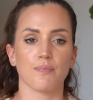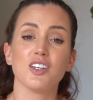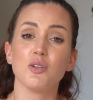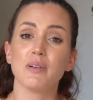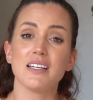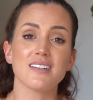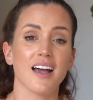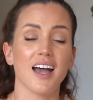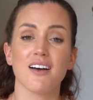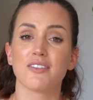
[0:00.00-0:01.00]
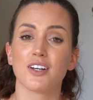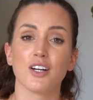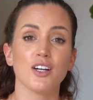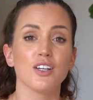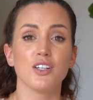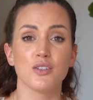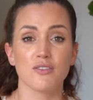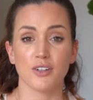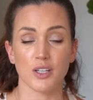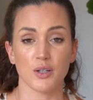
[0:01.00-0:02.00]
Newbies, I have good news
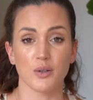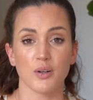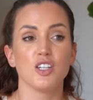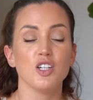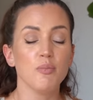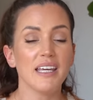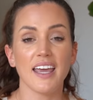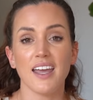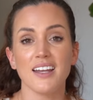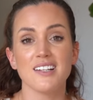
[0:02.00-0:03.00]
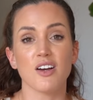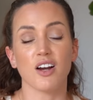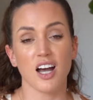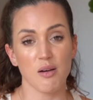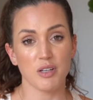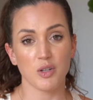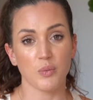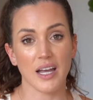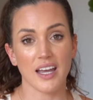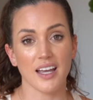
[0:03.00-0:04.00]
for you. Newbie gains are coming your
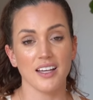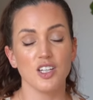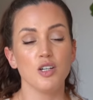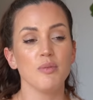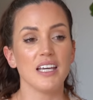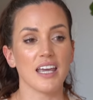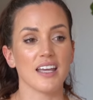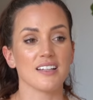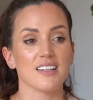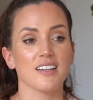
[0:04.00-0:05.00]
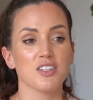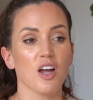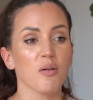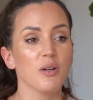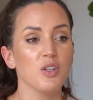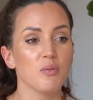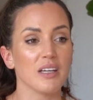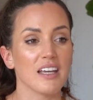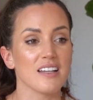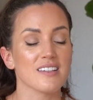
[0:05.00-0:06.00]
way. Newbie gains, let's talk about
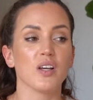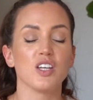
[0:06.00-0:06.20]
newbie gains.